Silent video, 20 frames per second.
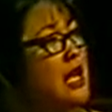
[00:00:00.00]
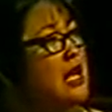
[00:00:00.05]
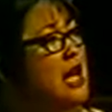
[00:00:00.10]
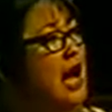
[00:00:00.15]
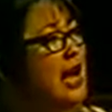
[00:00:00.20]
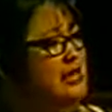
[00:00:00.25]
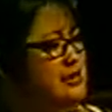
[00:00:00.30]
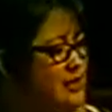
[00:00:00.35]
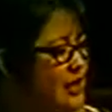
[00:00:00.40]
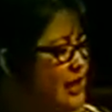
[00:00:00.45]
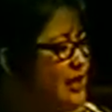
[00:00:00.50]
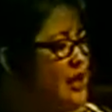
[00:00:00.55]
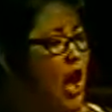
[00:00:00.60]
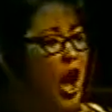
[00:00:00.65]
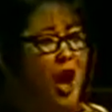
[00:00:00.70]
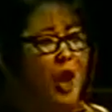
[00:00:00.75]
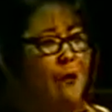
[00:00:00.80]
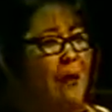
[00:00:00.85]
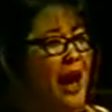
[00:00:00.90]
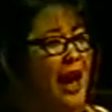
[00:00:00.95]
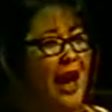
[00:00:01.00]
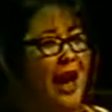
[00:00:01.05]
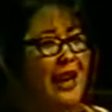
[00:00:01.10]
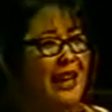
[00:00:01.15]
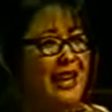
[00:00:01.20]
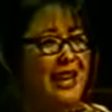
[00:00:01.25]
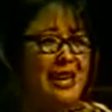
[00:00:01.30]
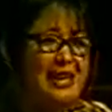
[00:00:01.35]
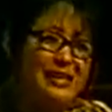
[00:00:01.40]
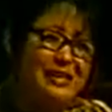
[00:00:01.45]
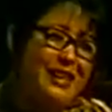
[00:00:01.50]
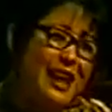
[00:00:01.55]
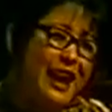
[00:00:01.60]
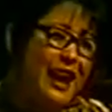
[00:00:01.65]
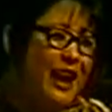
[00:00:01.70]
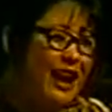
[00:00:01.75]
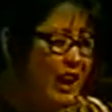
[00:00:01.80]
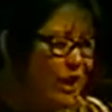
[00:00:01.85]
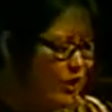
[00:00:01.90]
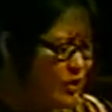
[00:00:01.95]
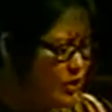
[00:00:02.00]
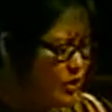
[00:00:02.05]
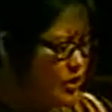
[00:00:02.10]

I said, no, Ma, it's there.